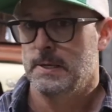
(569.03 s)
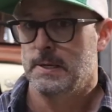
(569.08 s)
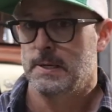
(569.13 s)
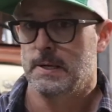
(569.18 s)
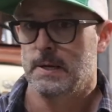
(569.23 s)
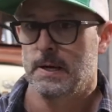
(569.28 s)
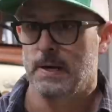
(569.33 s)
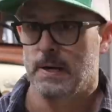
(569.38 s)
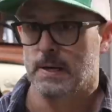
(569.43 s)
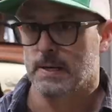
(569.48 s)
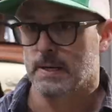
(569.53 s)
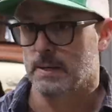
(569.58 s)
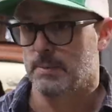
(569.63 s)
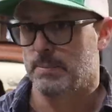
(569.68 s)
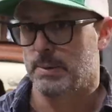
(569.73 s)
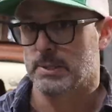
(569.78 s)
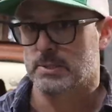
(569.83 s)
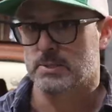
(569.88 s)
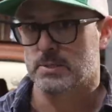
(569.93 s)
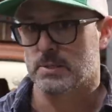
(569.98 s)
Uh, I got a
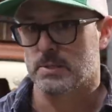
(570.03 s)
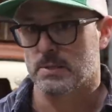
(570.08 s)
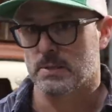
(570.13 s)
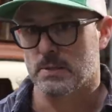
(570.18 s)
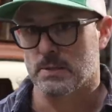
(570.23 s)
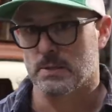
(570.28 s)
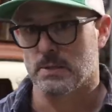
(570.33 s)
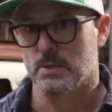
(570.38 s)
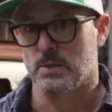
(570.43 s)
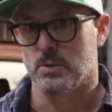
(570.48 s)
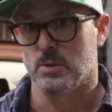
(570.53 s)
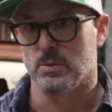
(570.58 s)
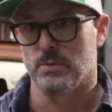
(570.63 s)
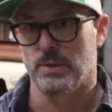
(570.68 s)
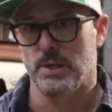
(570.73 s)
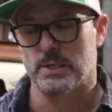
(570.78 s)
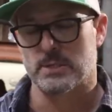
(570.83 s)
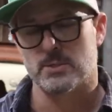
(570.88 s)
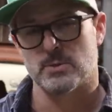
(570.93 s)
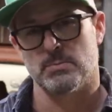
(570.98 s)
bunch of the little
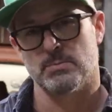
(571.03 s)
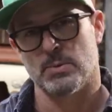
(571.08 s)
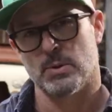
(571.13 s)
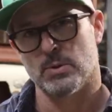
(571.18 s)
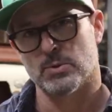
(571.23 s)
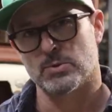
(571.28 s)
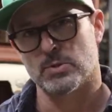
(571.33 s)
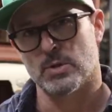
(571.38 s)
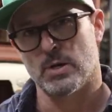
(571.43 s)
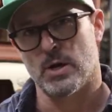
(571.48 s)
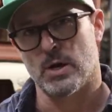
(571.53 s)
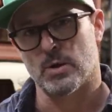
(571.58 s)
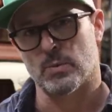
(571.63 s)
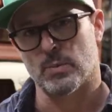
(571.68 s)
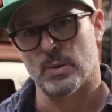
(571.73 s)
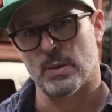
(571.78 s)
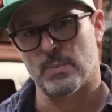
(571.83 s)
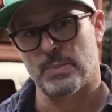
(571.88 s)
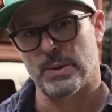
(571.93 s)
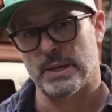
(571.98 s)
nuts and bolts and
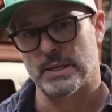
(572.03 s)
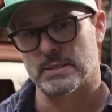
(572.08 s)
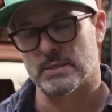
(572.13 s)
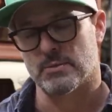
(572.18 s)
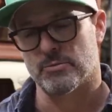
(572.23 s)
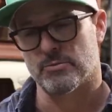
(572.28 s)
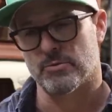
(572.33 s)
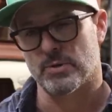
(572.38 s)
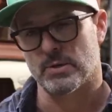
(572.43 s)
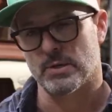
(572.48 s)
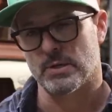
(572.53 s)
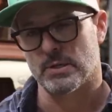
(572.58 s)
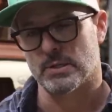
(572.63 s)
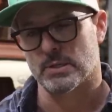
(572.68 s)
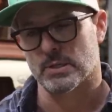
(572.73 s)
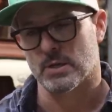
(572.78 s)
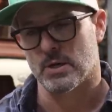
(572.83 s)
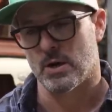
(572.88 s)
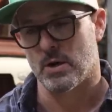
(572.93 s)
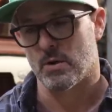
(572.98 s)
hardware painted from
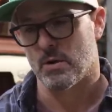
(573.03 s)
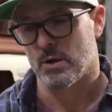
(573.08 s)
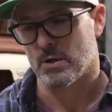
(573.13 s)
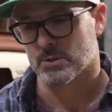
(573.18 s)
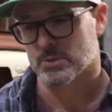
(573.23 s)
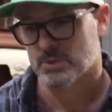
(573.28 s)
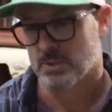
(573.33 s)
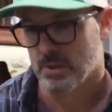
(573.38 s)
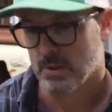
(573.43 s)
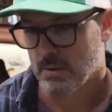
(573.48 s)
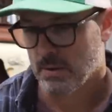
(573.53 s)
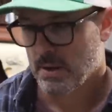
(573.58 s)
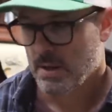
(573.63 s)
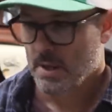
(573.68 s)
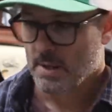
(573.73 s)
underneath the car also.